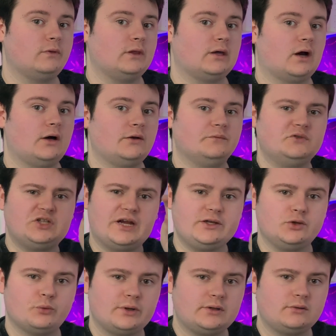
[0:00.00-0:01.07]
the kind of
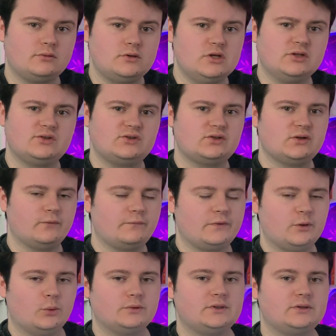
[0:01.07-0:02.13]
genuineness of
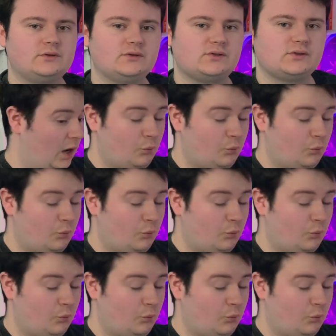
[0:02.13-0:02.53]
the audience.